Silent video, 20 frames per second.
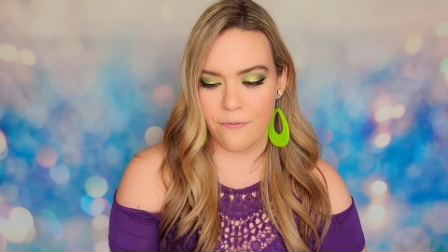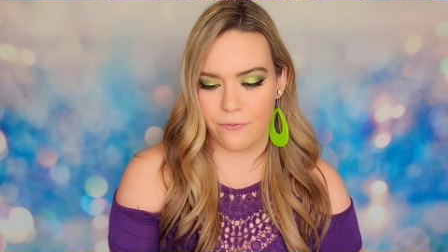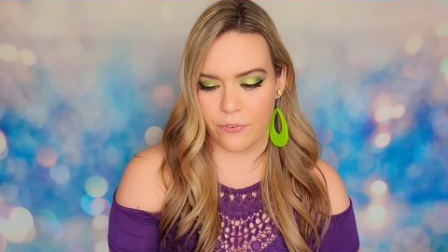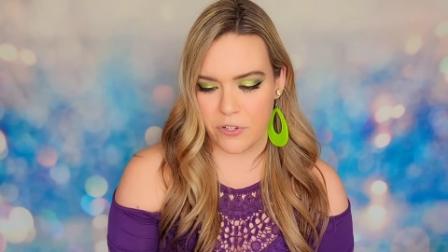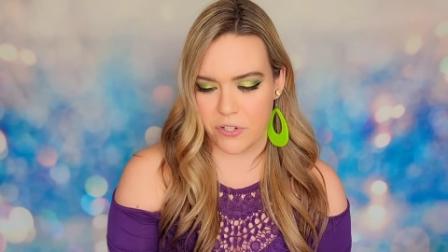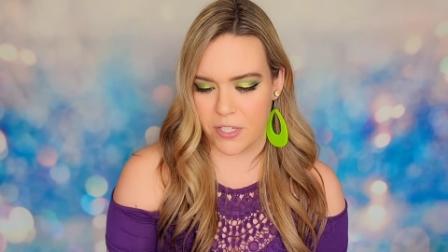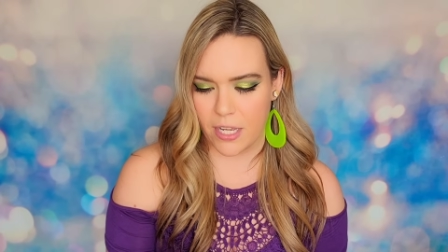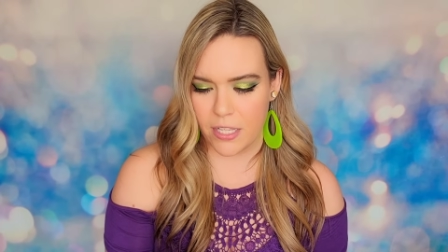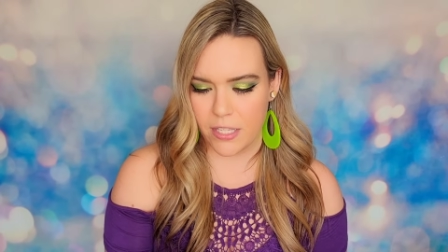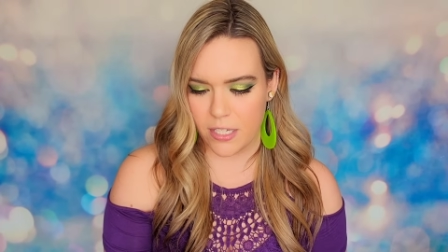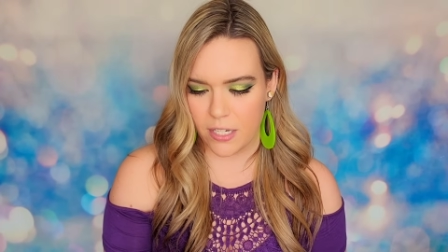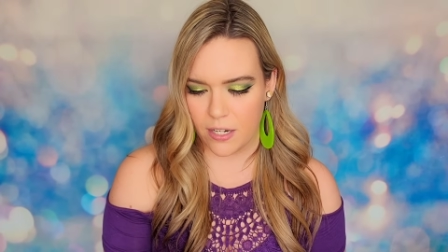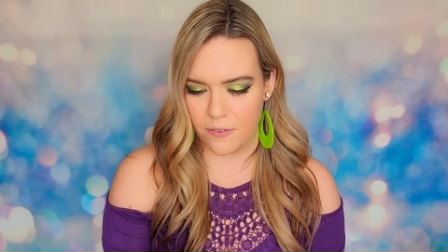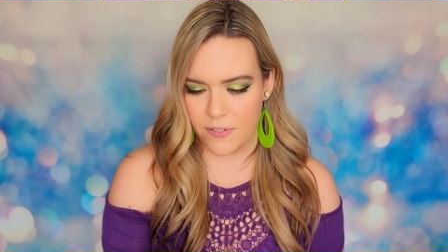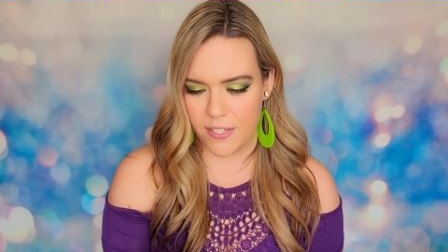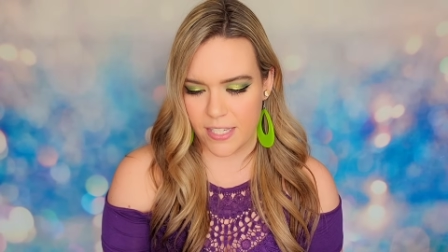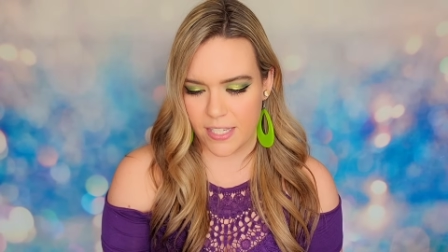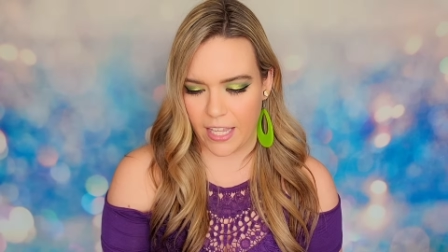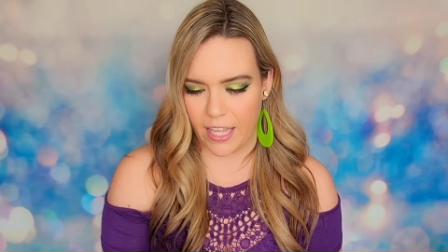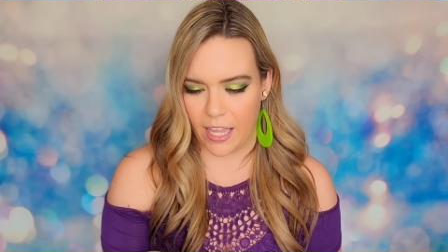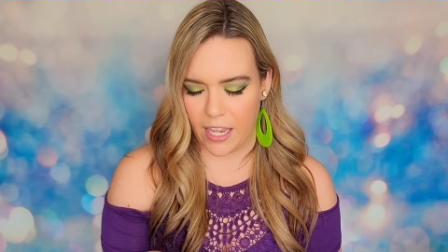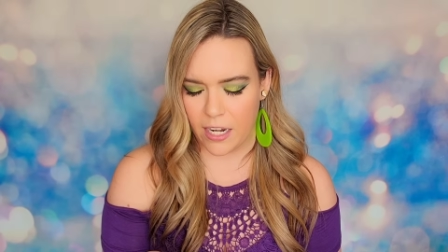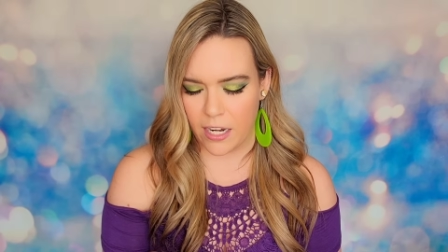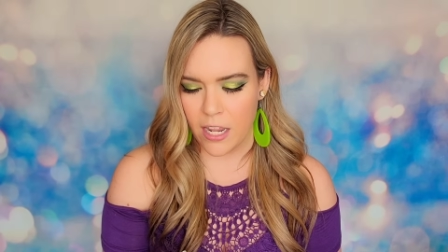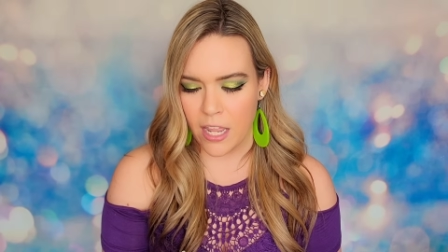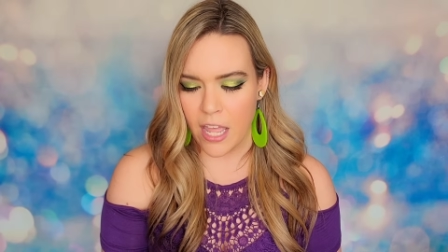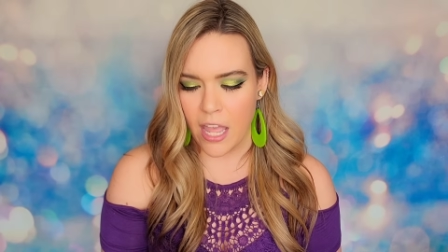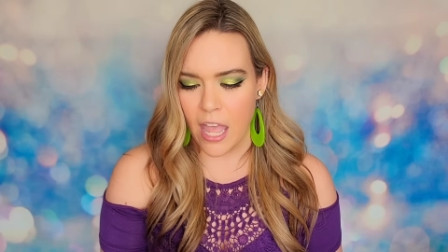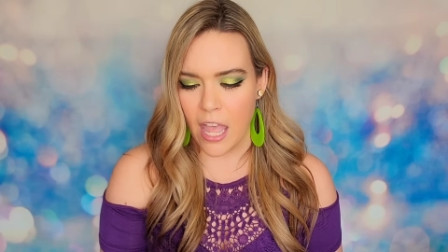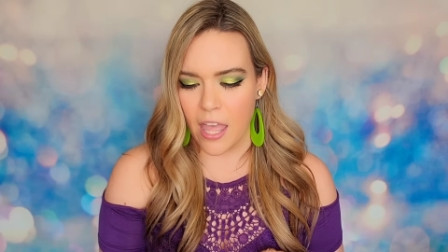for sensitive skin.
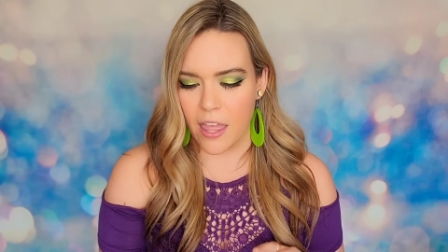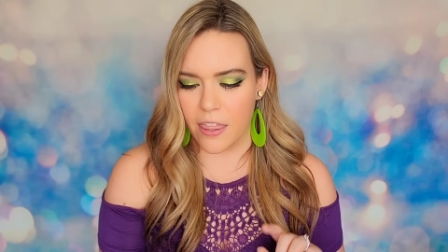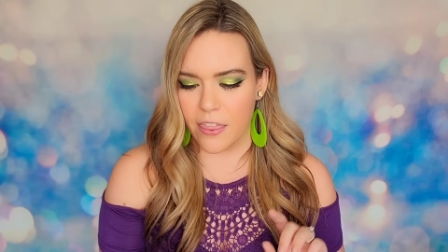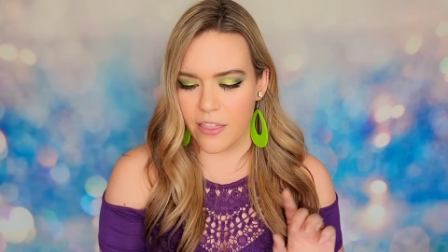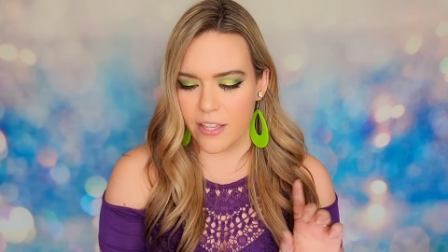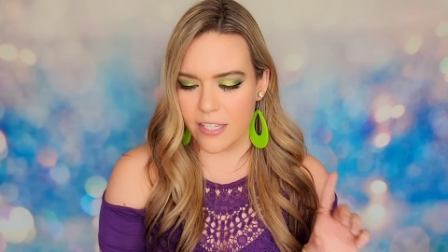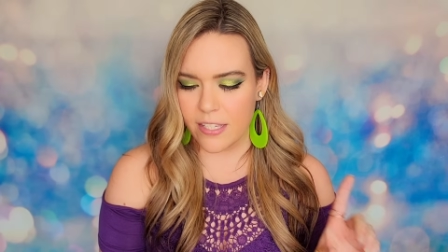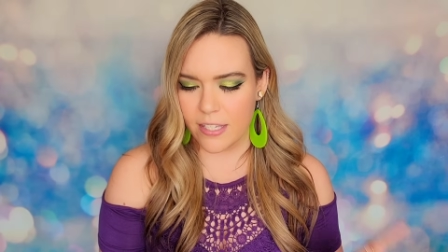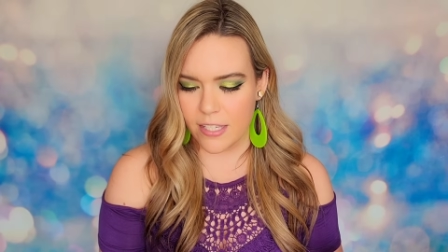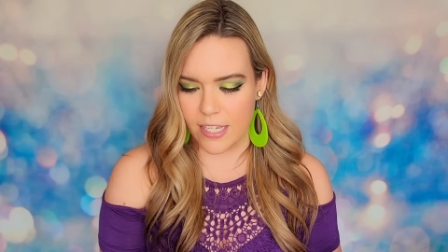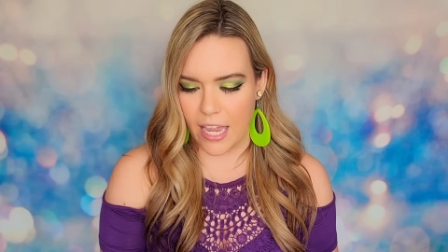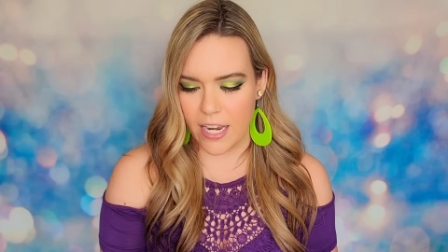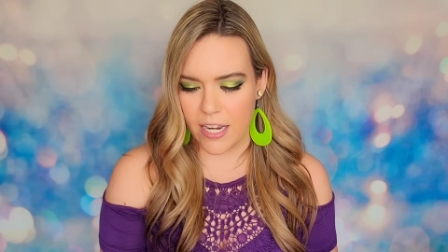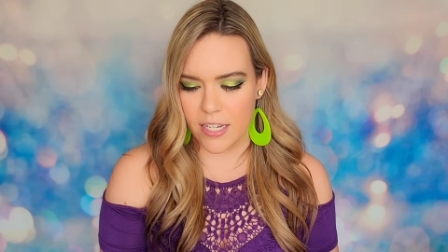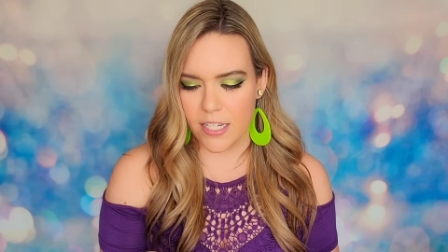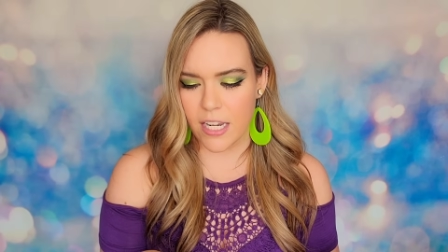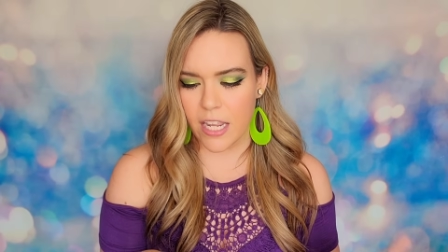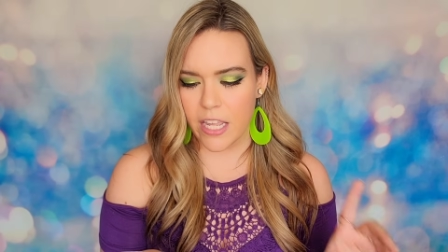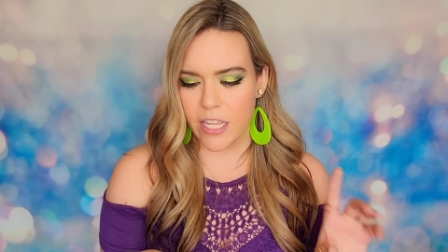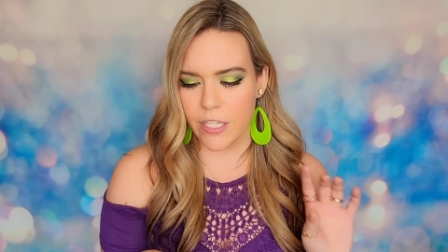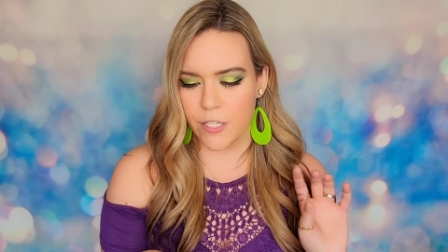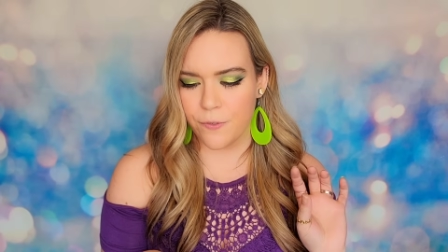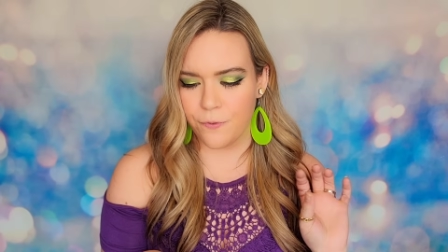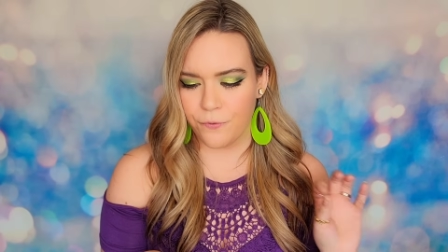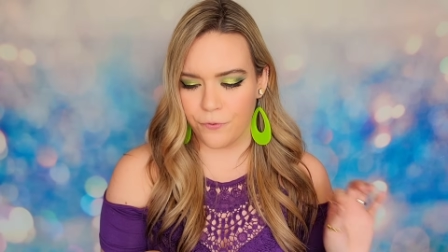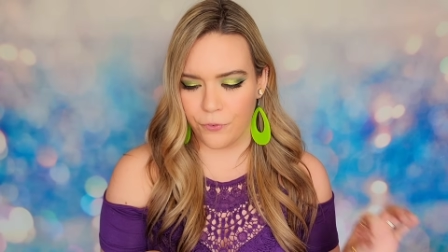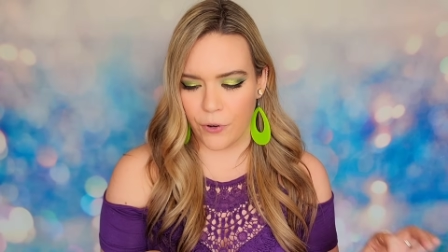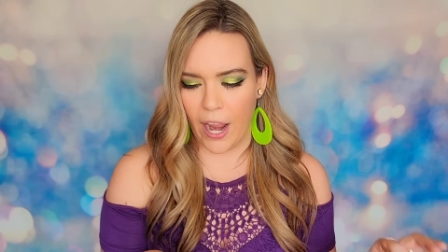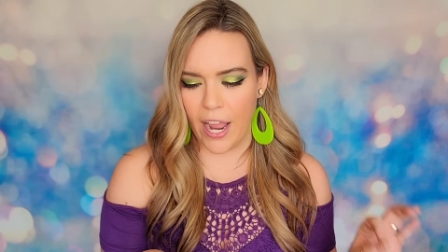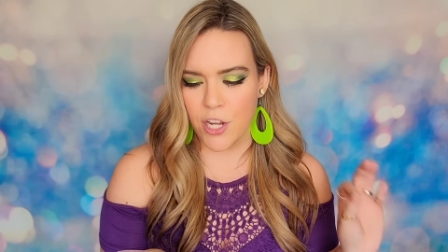The scent is
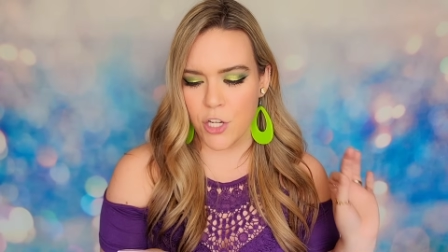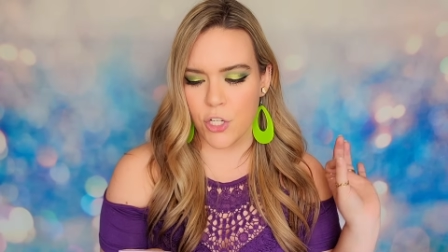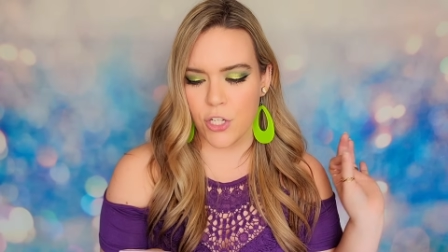fresh